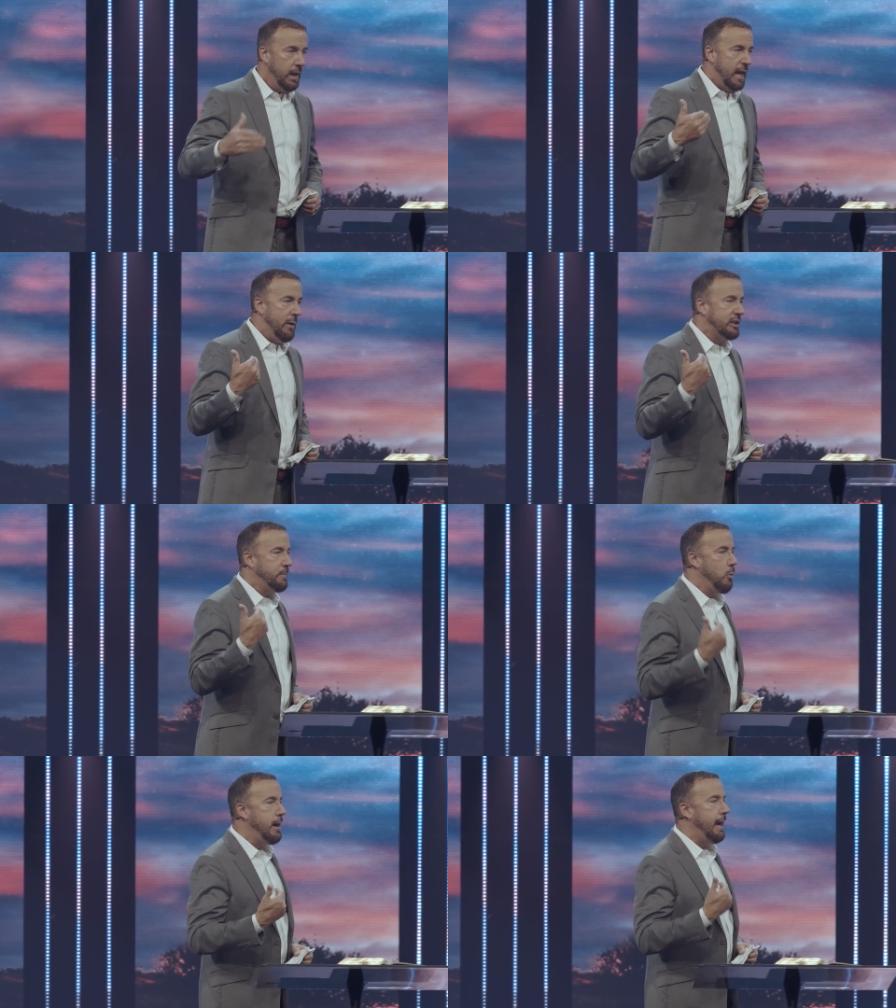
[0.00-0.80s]
He was
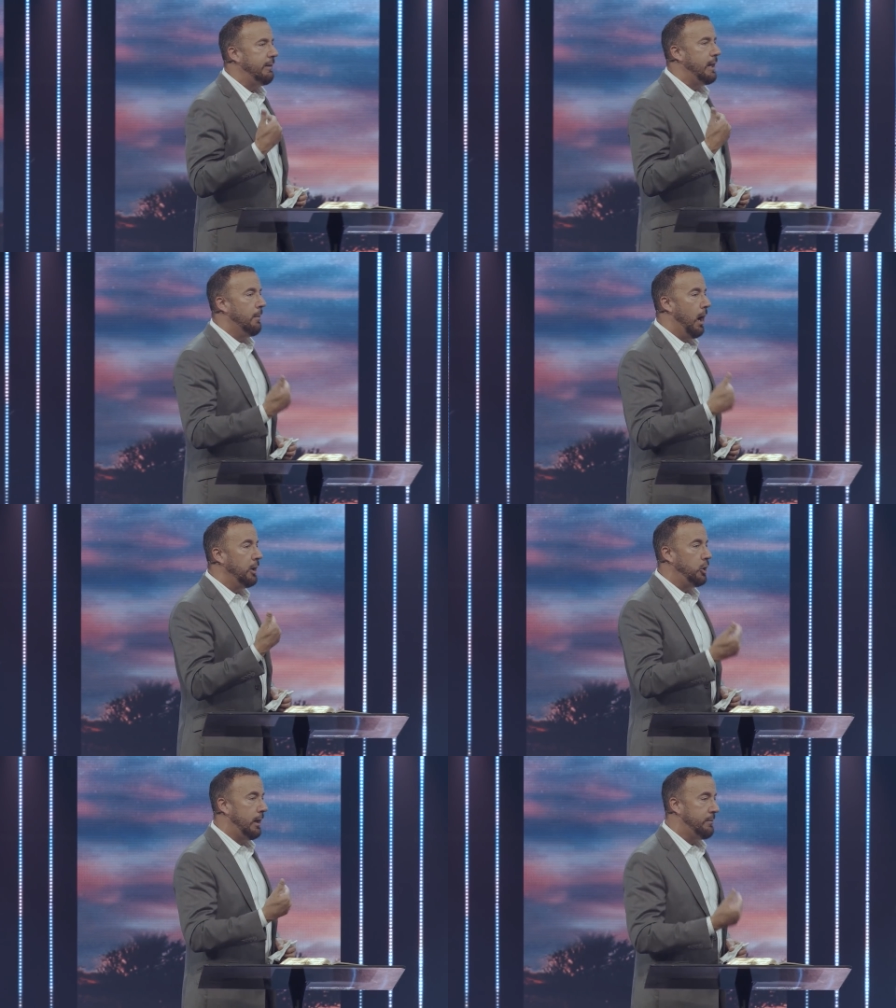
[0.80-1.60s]
bringing them
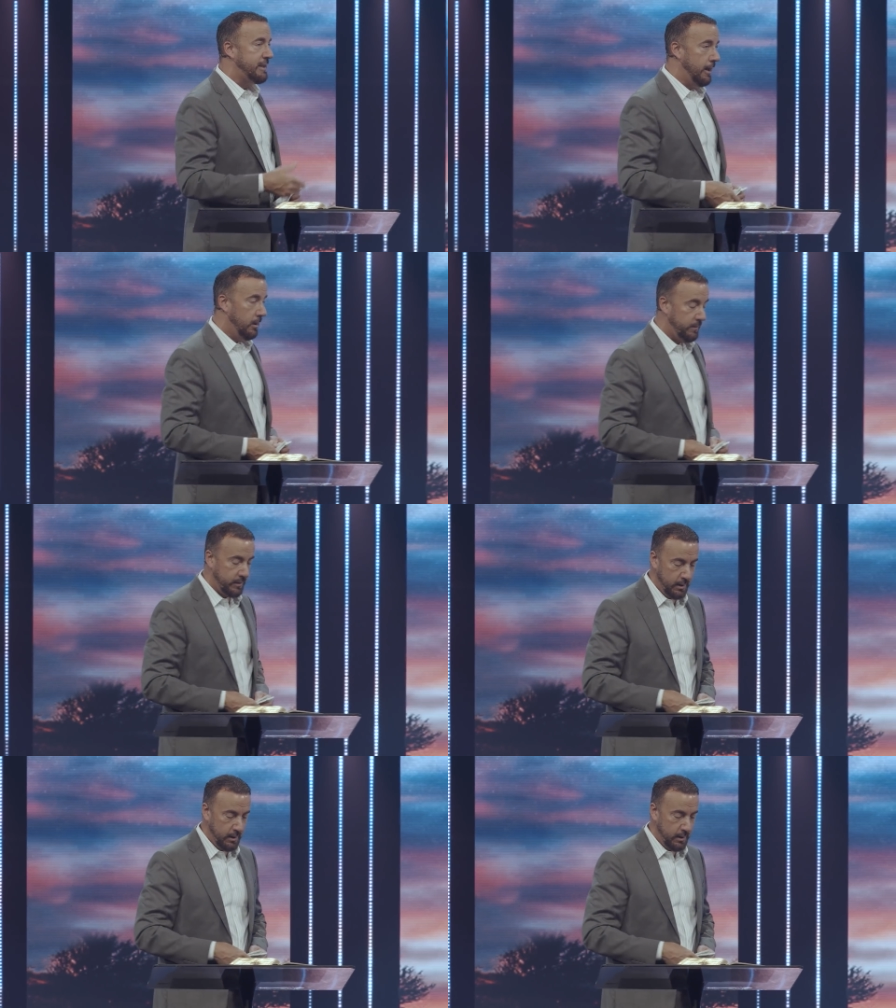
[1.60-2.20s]
unto himself.